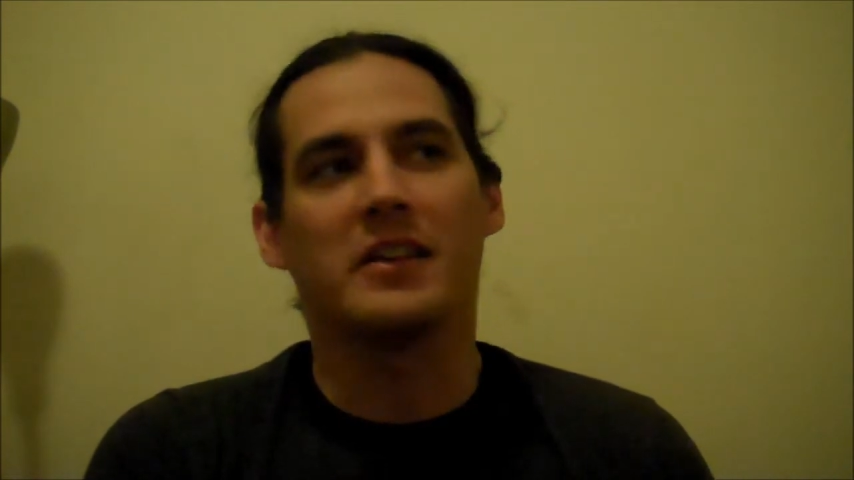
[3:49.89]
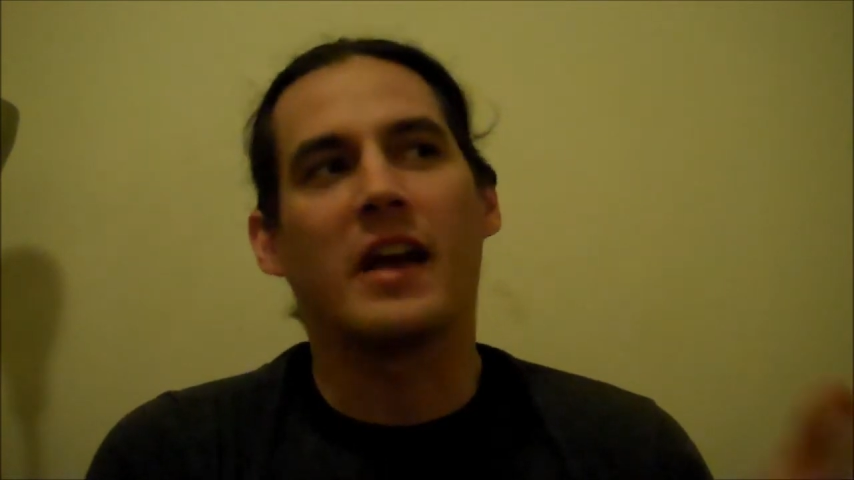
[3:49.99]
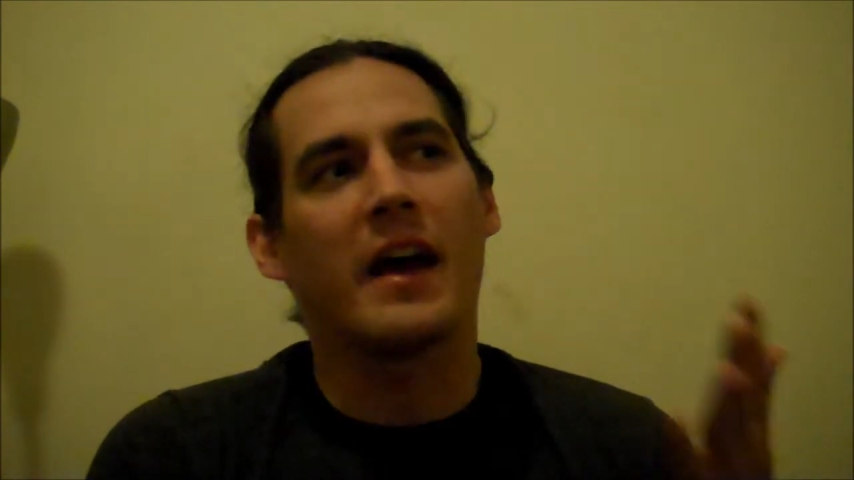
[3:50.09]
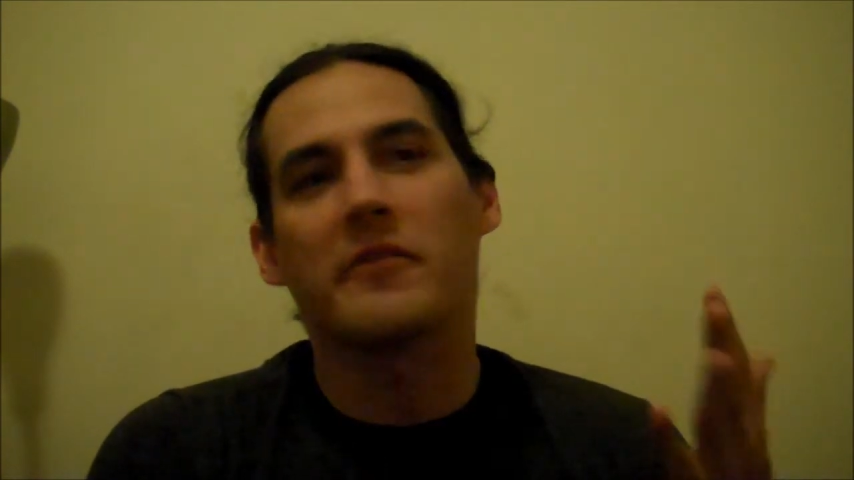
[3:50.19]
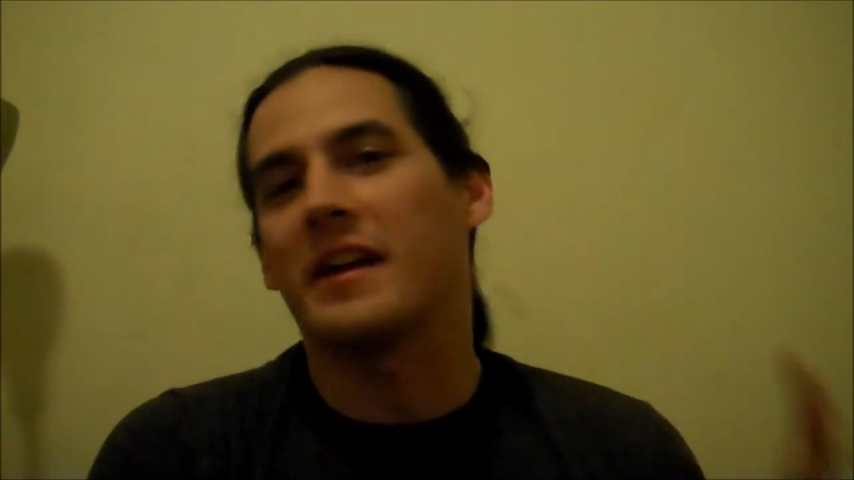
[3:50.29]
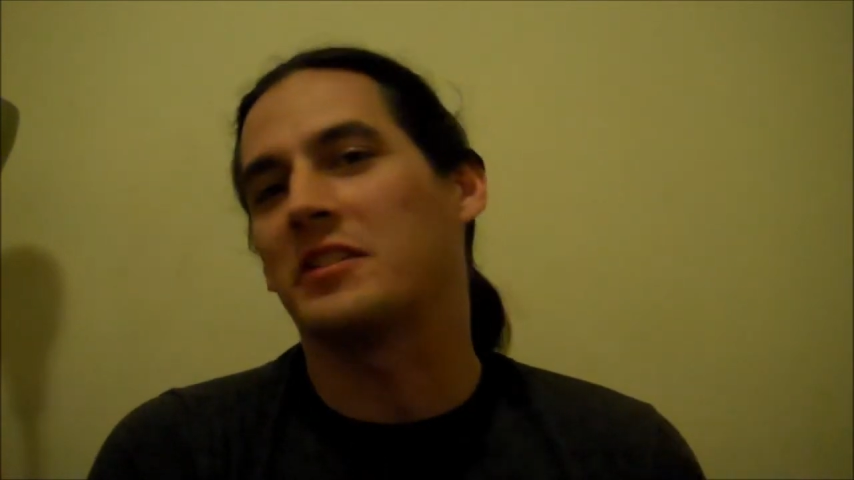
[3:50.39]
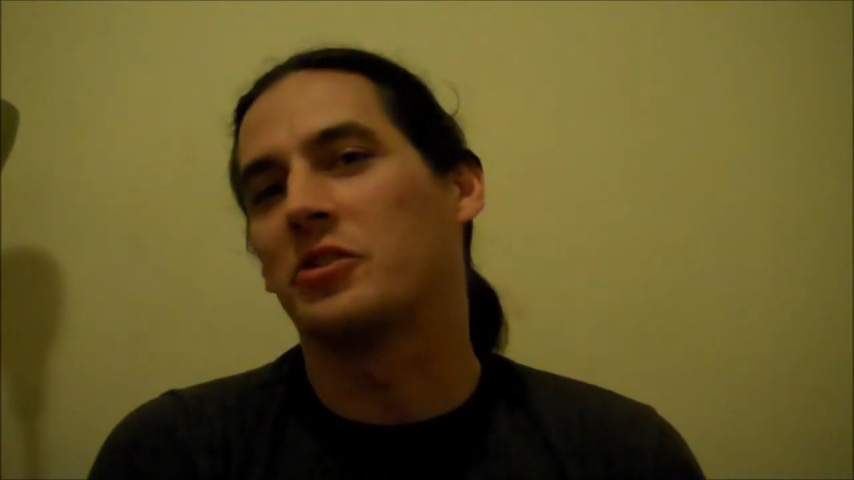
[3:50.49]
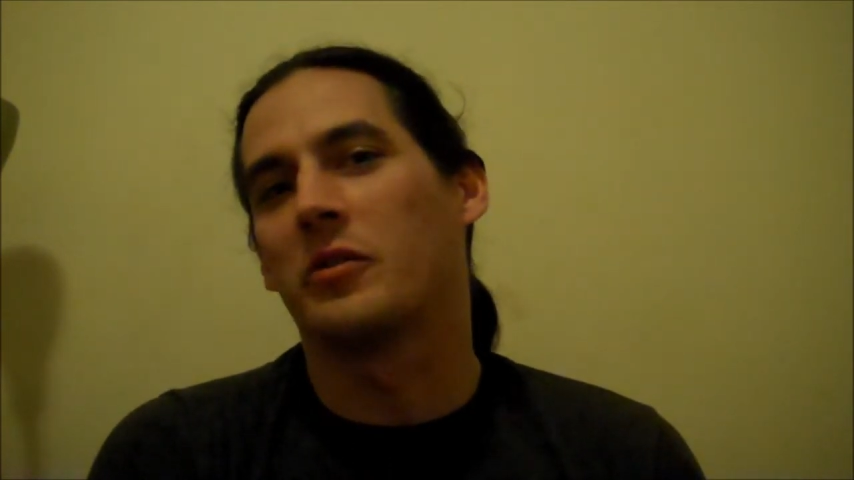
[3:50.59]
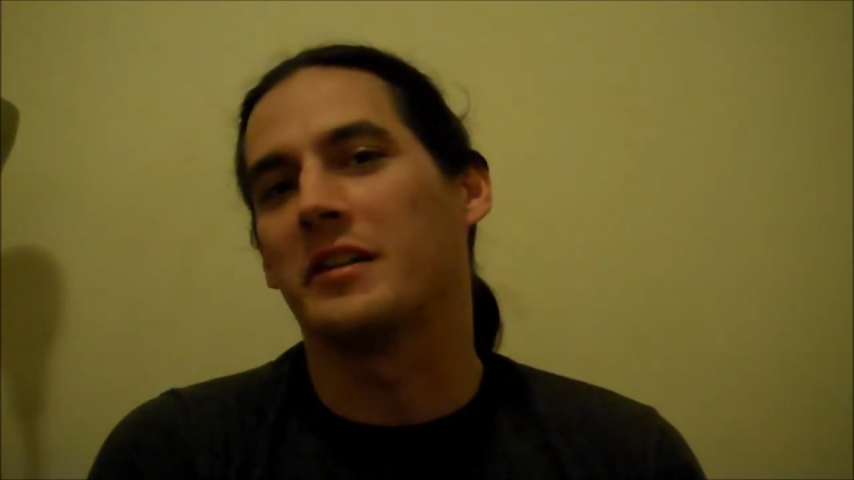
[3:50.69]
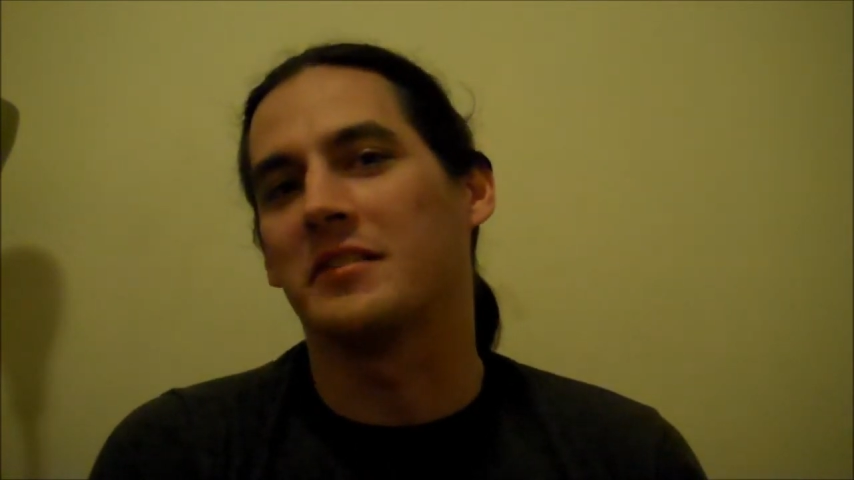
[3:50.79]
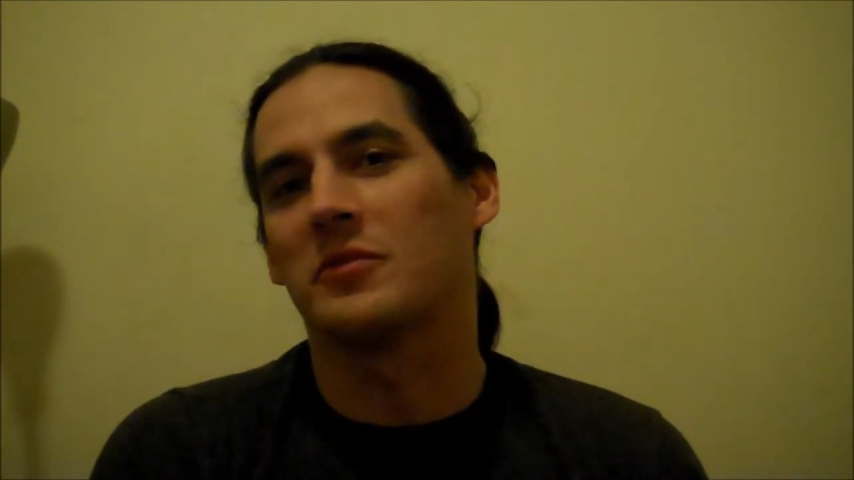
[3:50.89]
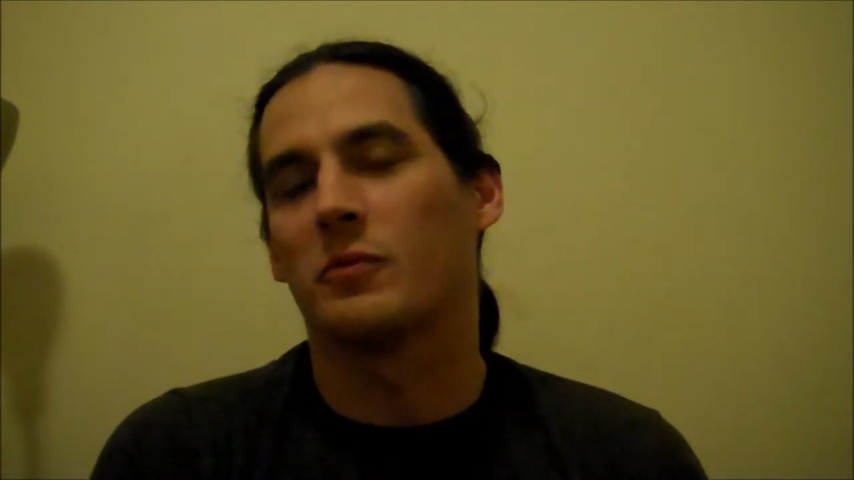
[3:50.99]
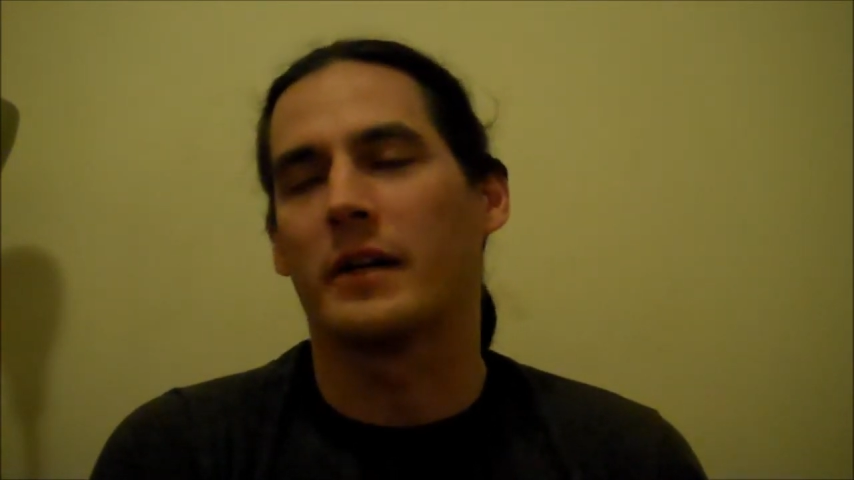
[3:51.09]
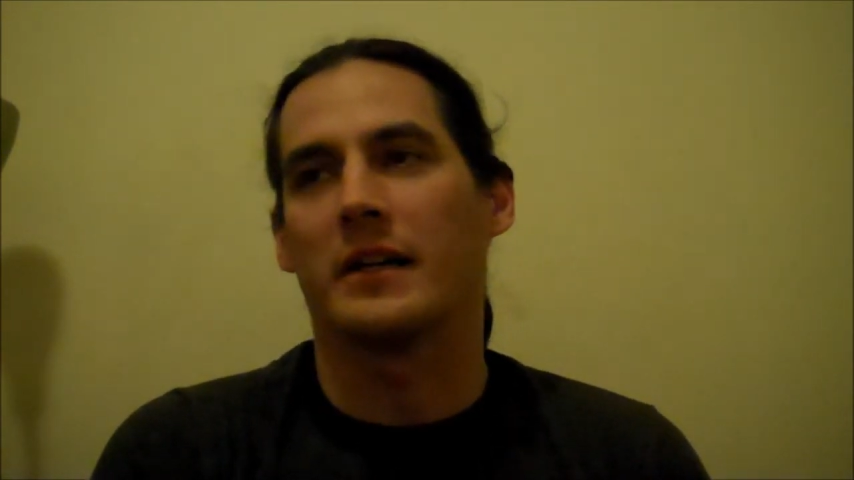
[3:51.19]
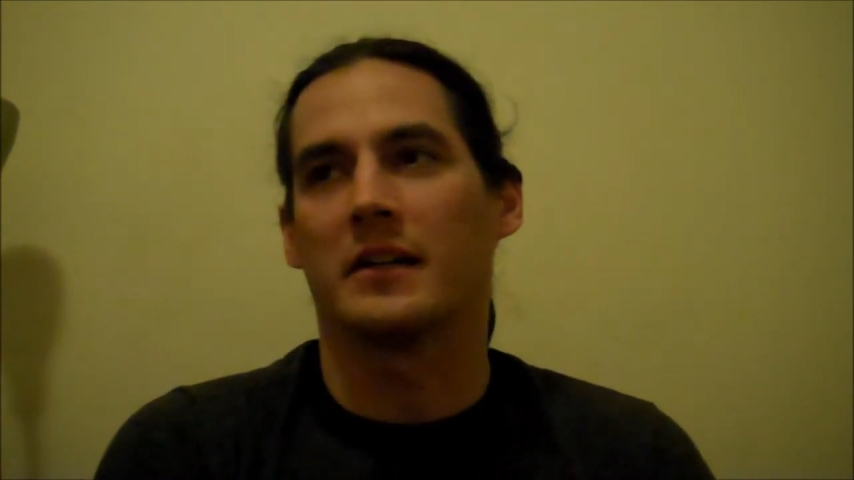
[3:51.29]
have that choice
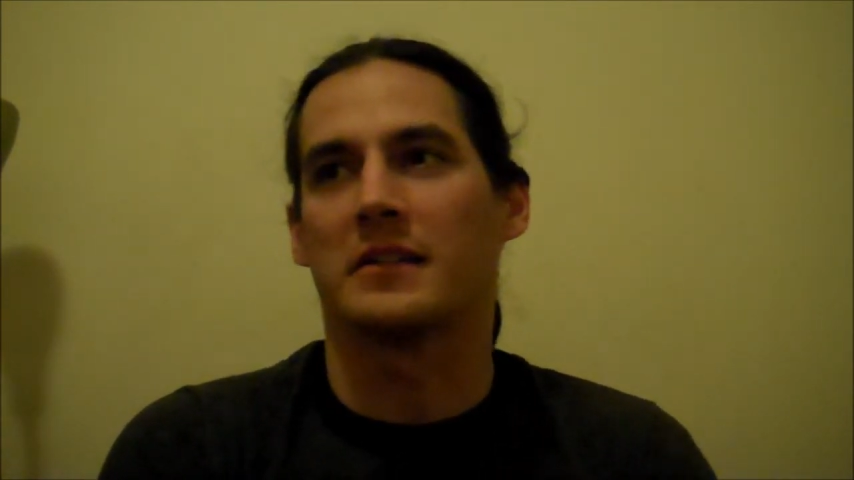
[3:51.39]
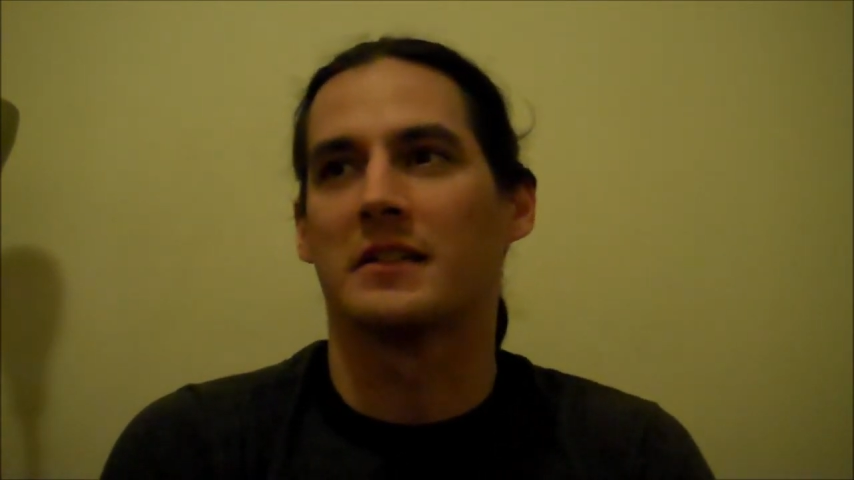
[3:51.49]
where